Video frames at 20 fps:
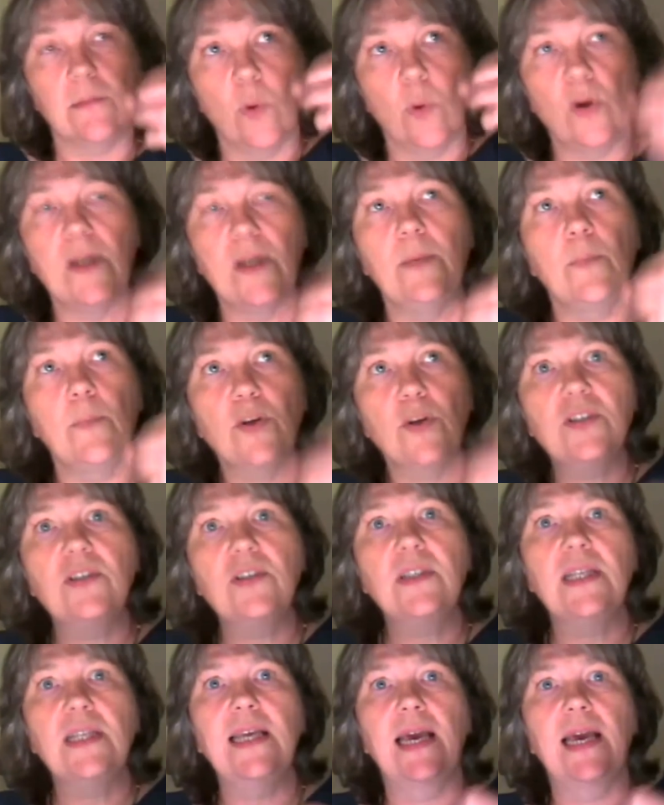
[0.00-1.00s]
more
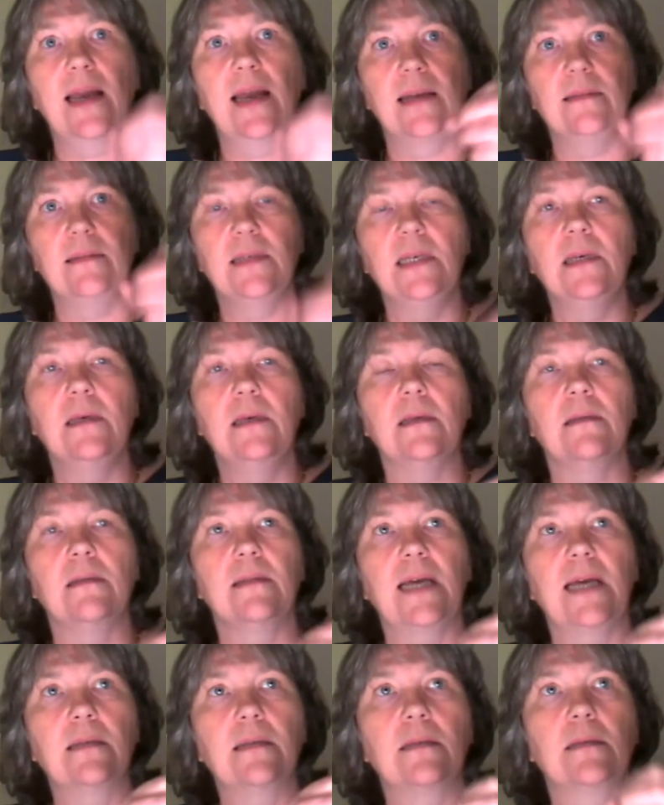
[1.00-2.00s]
importantly, and I think
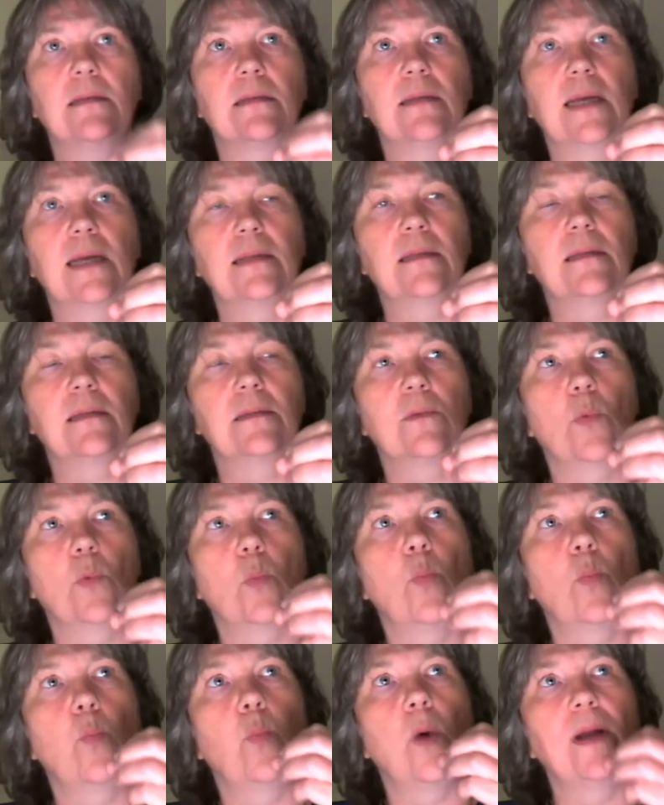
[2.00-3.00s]
that's
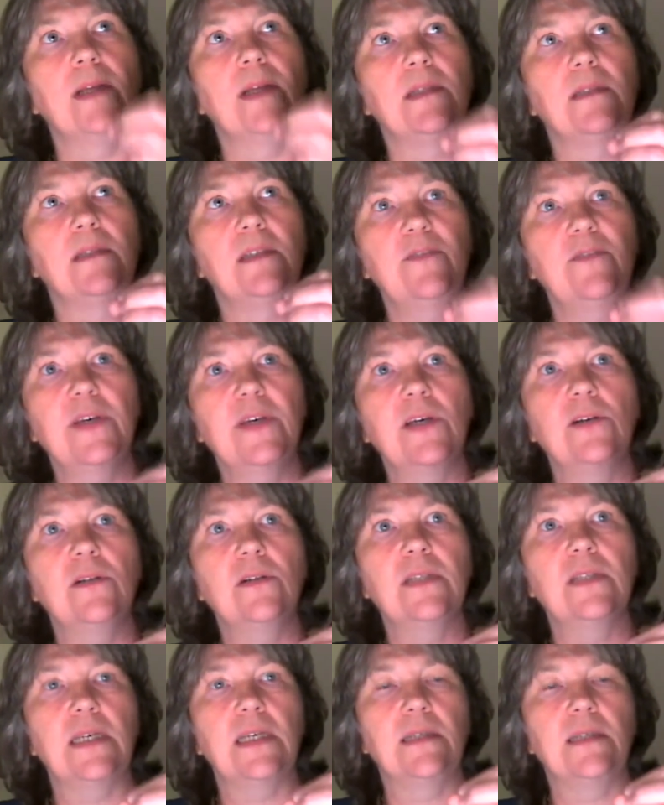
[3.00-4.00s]
what is
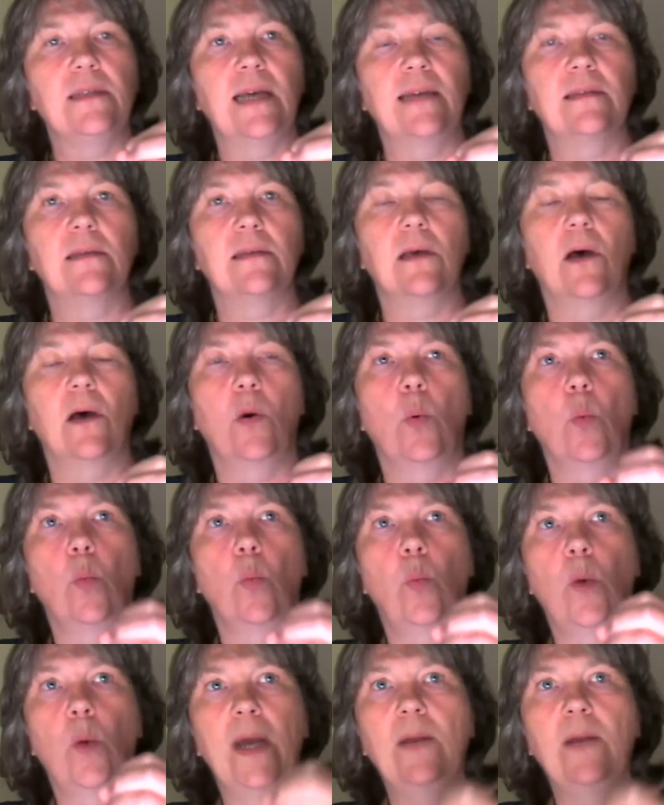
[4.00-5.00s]
difficult, is that
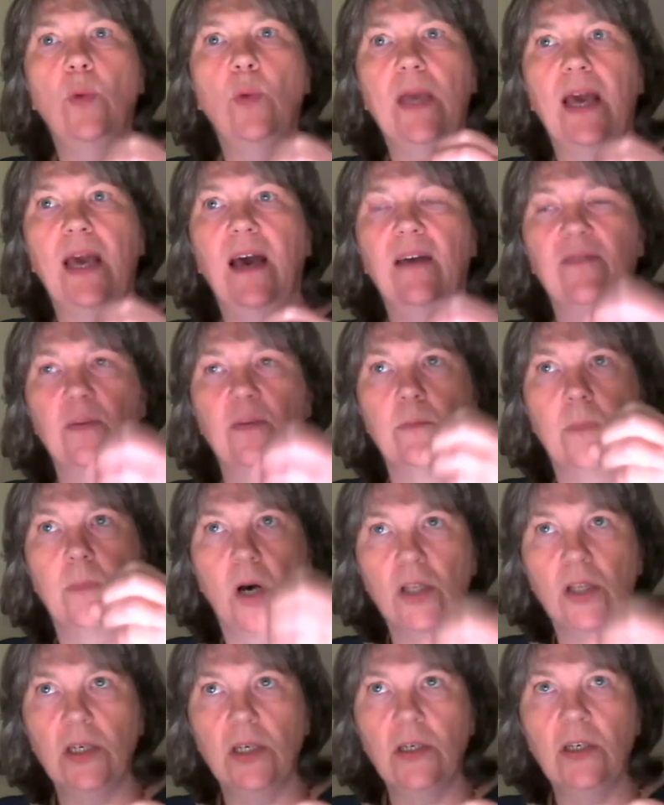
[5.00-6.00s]
when we have a
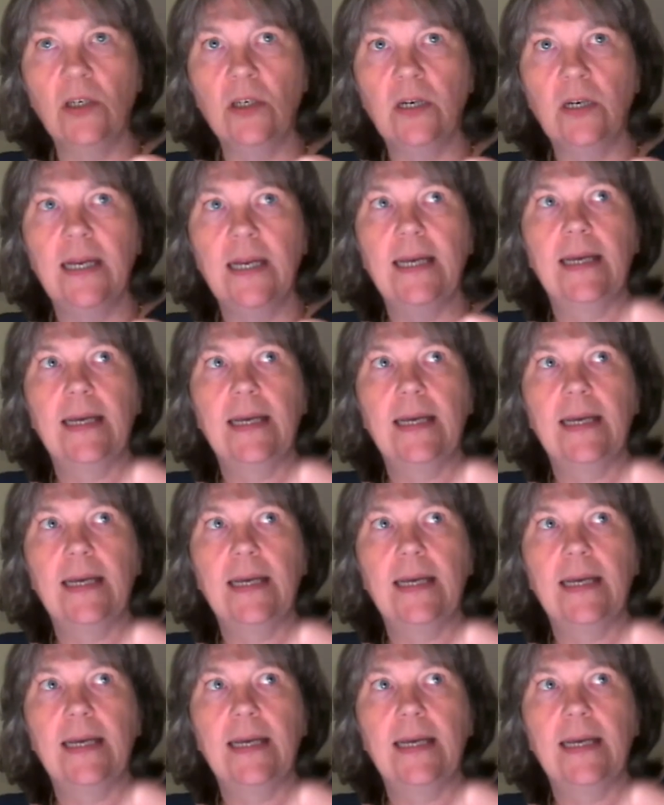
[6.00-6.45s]
modeler,